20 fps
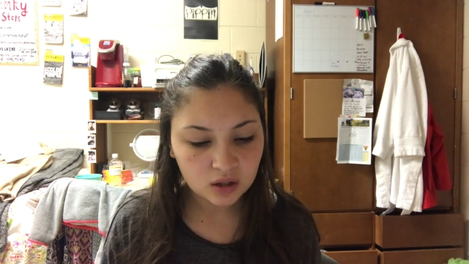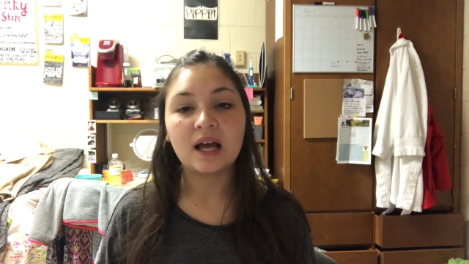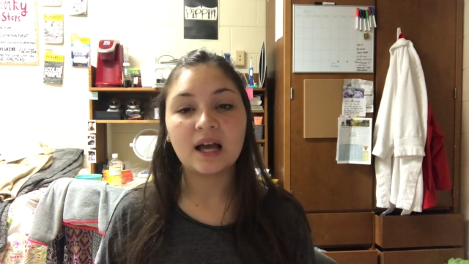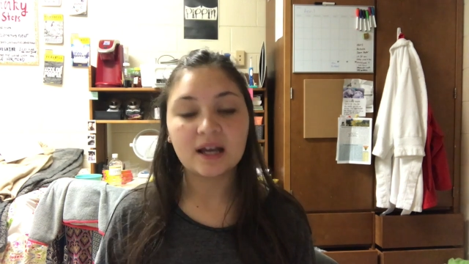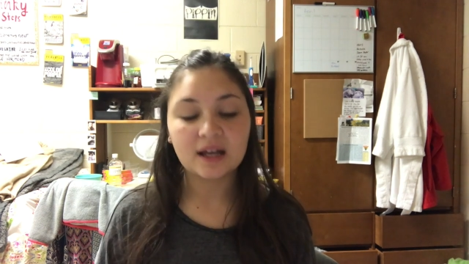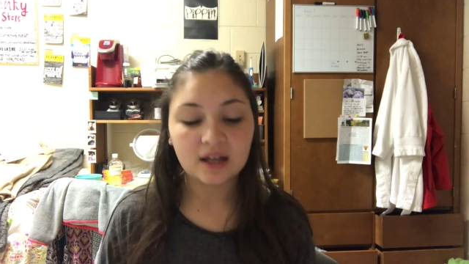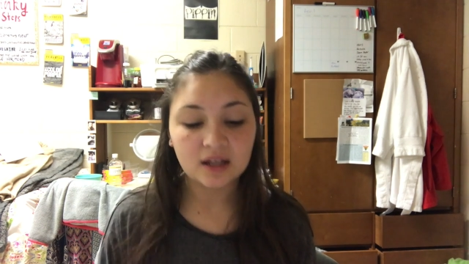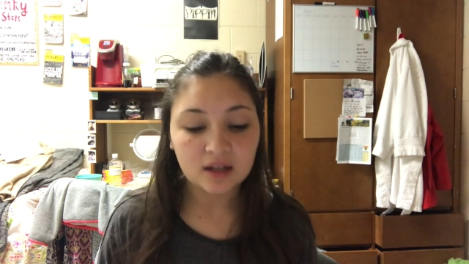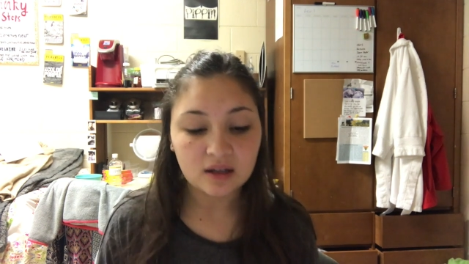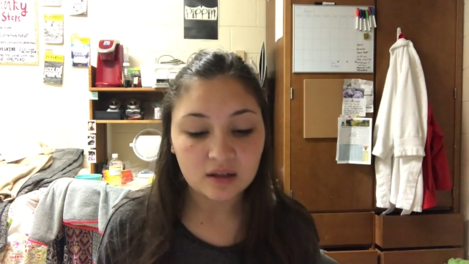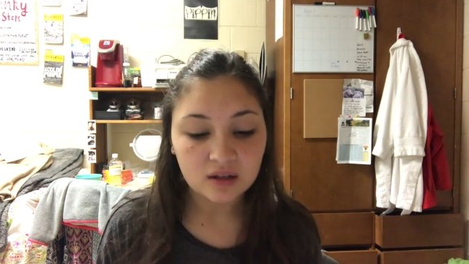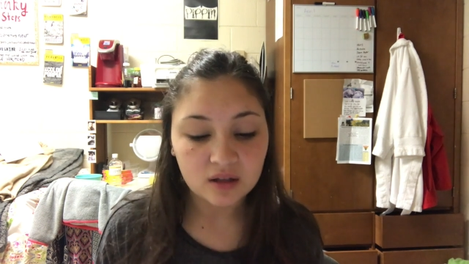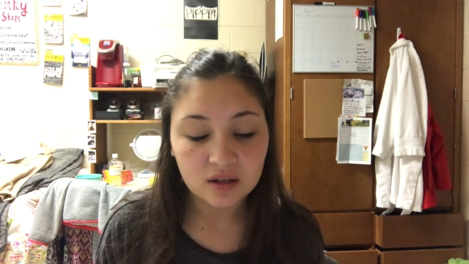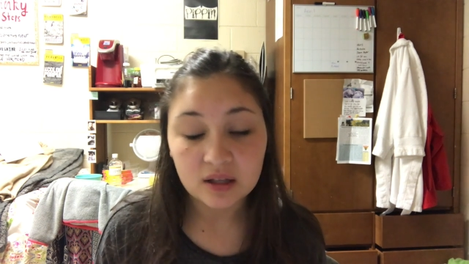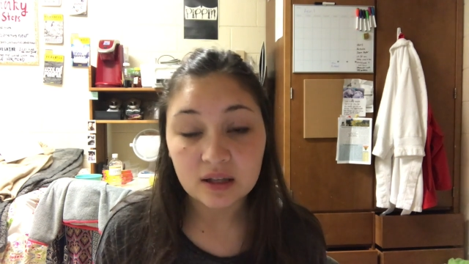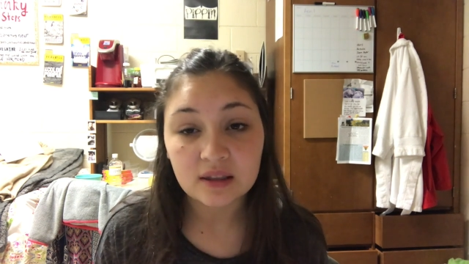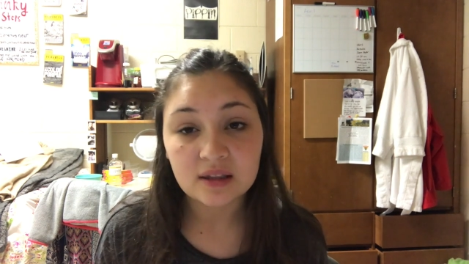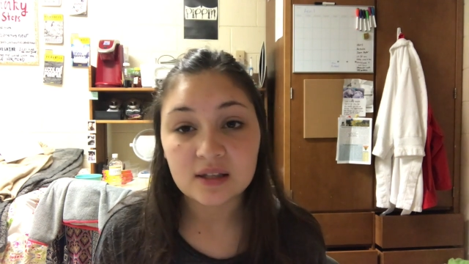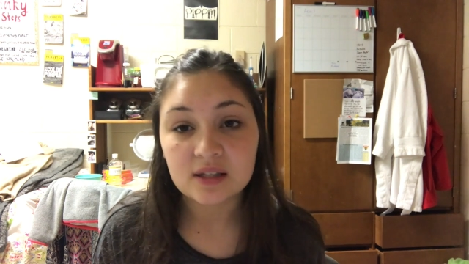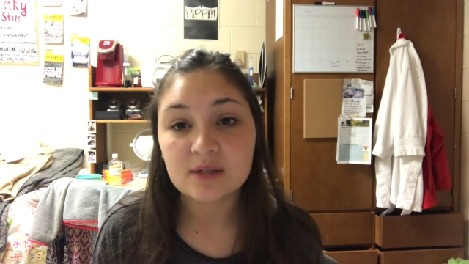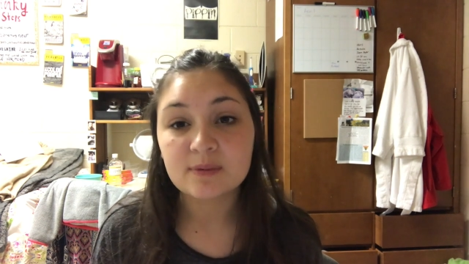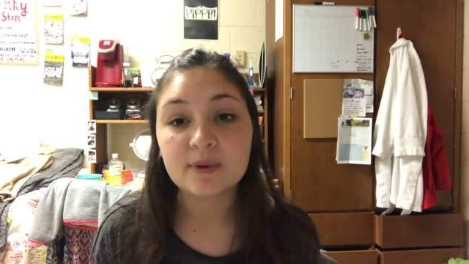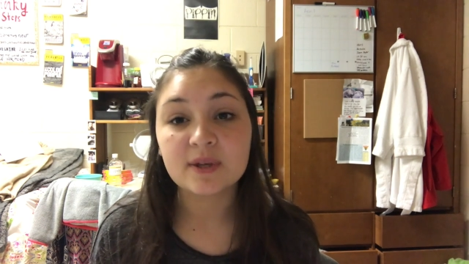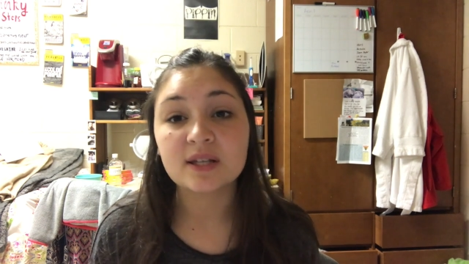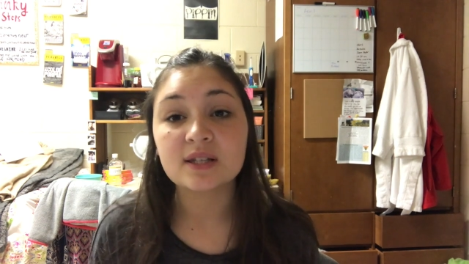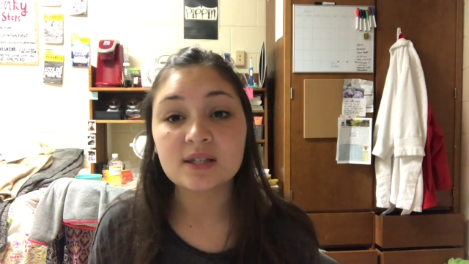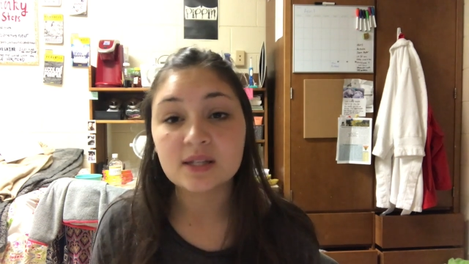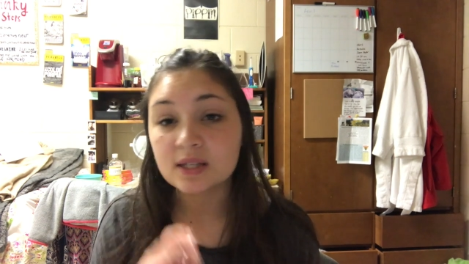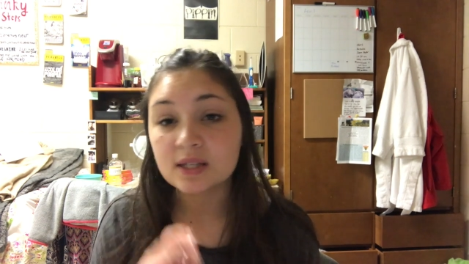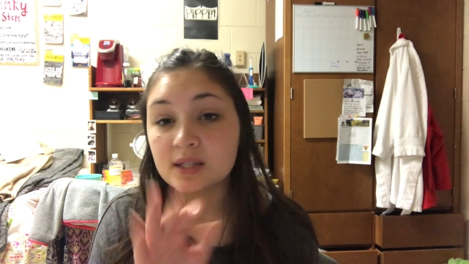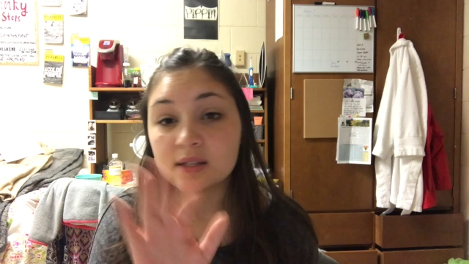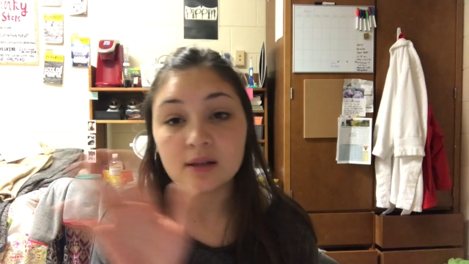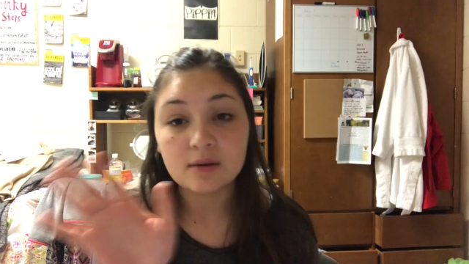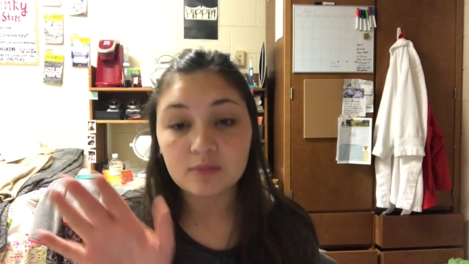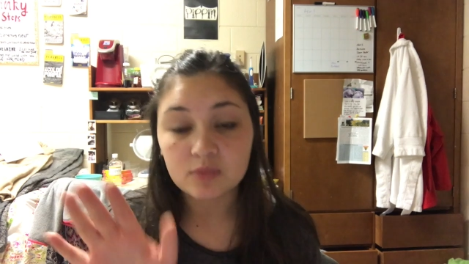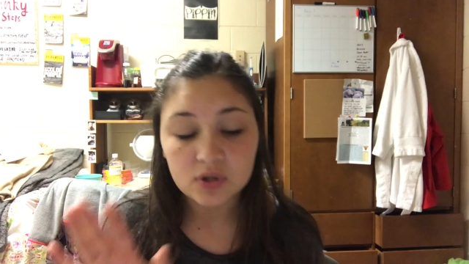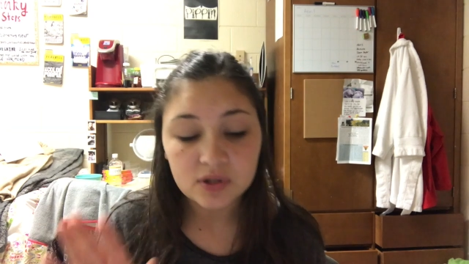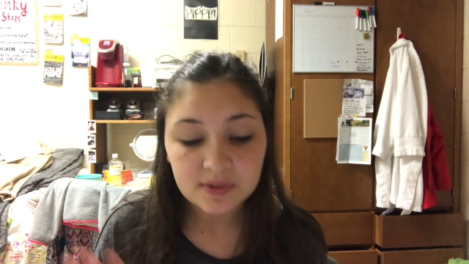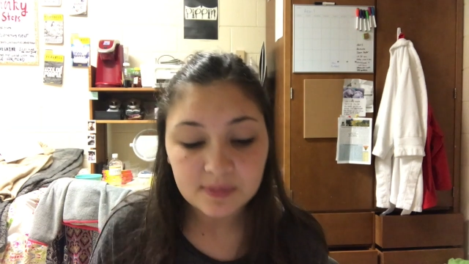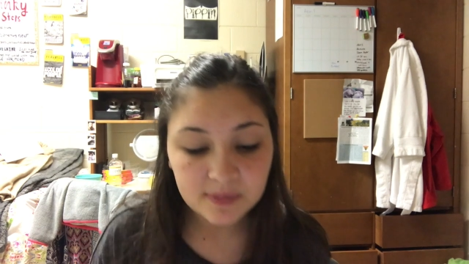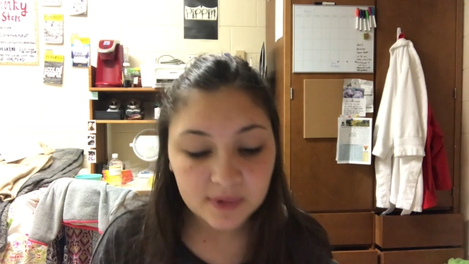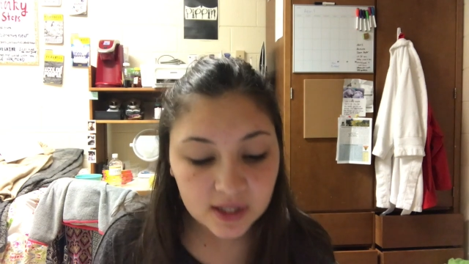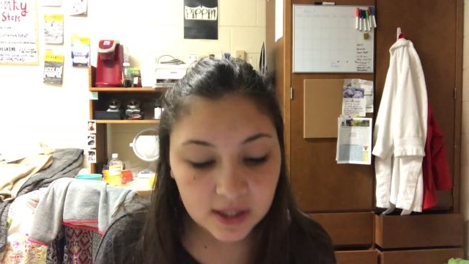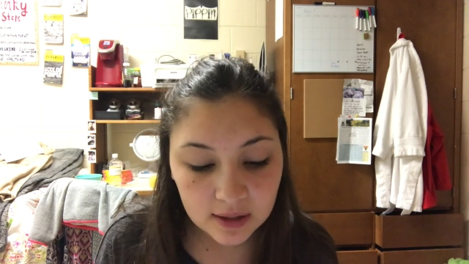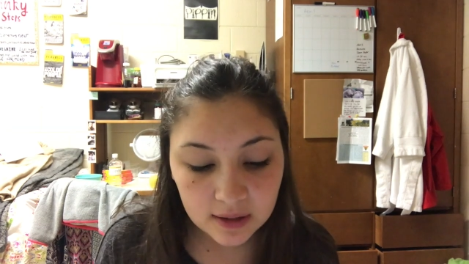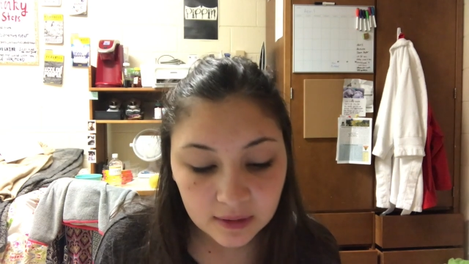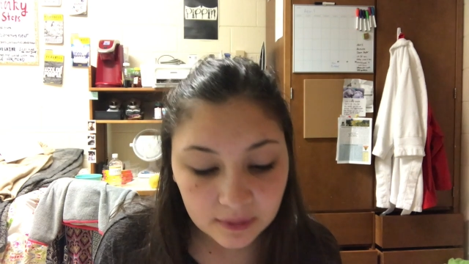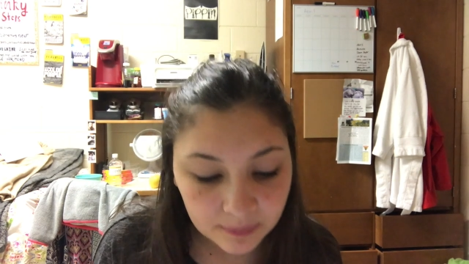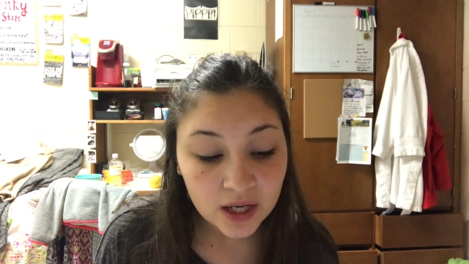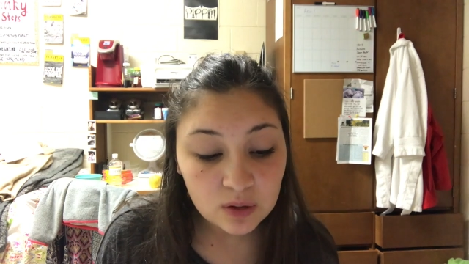I gotta look at this because this number's big.